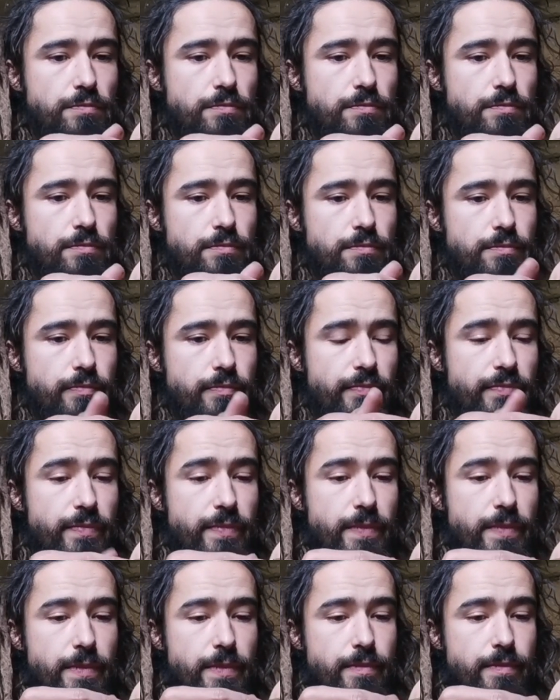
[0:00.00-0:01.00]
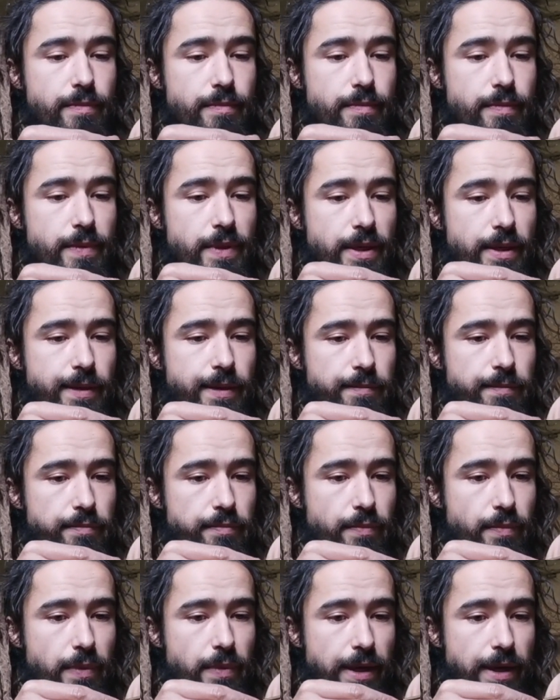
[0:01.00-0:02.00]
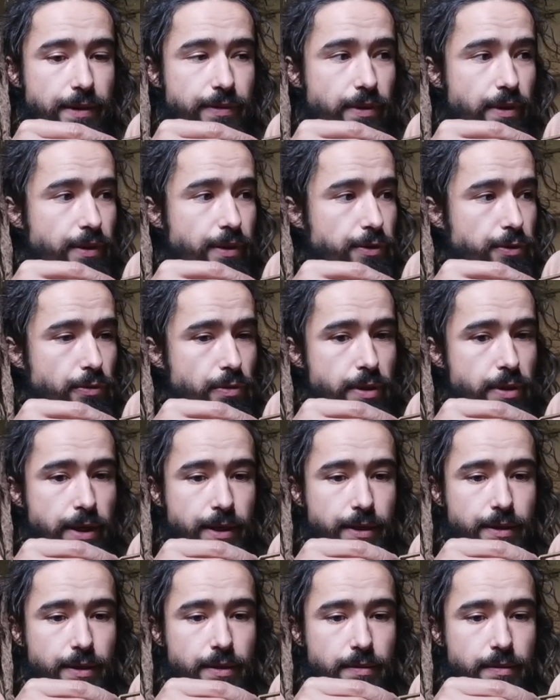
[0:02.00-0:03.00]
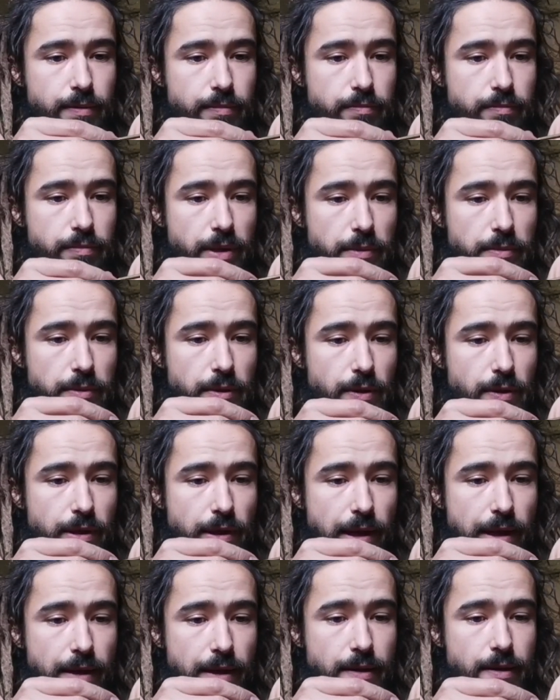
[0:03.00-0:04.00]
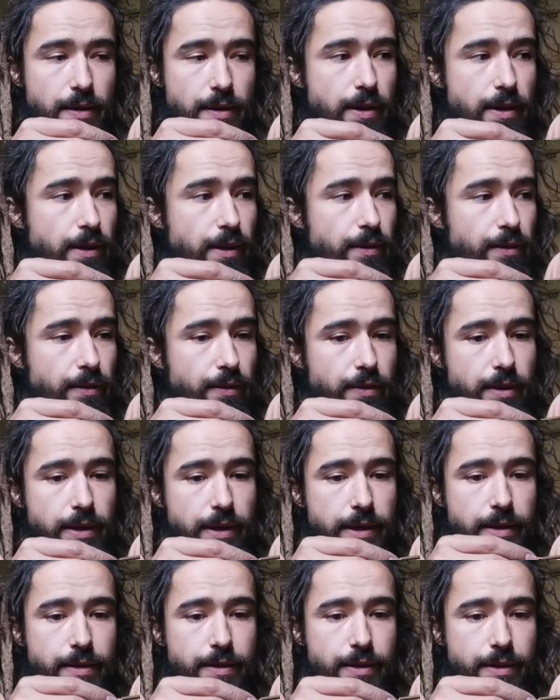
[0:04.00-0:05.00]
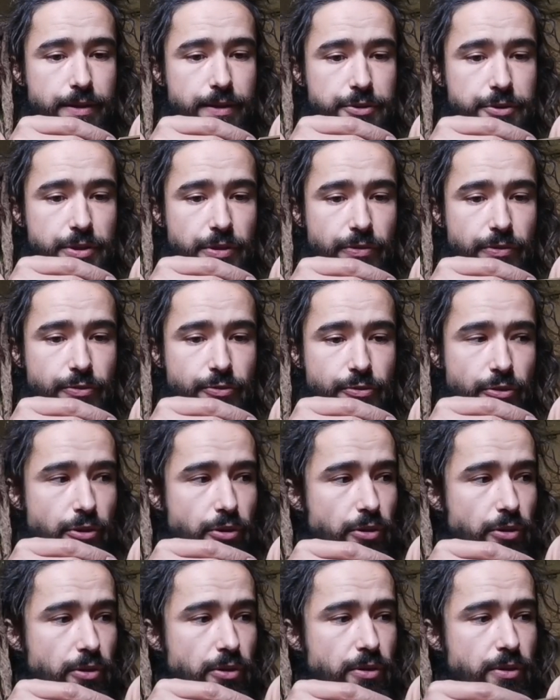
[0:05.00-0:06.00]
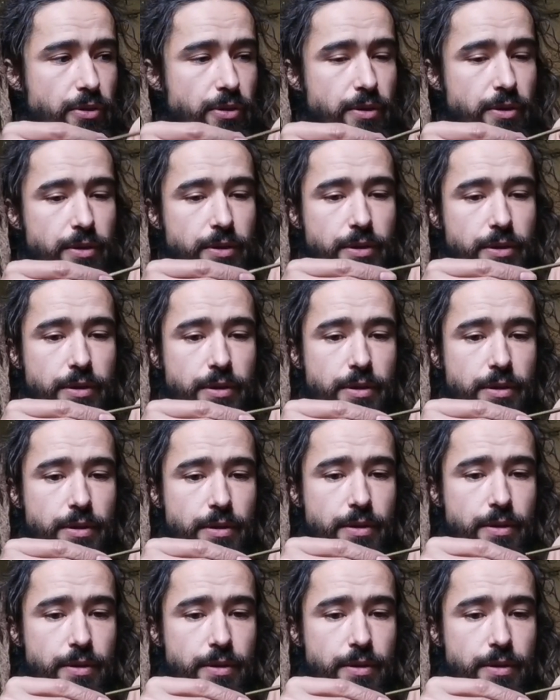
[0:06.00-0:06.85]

And as I do that, maybe again I'll I just draw our